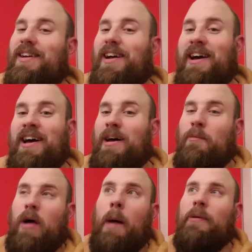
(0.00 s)

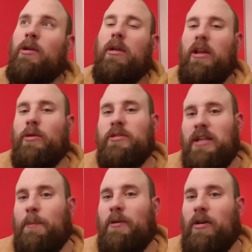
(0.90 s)
I'll be doing a little
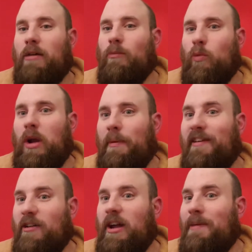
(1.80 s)
segment on what I'm
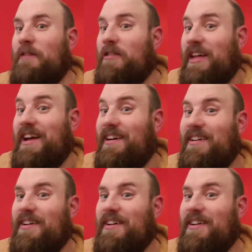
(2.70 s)
excited about for that.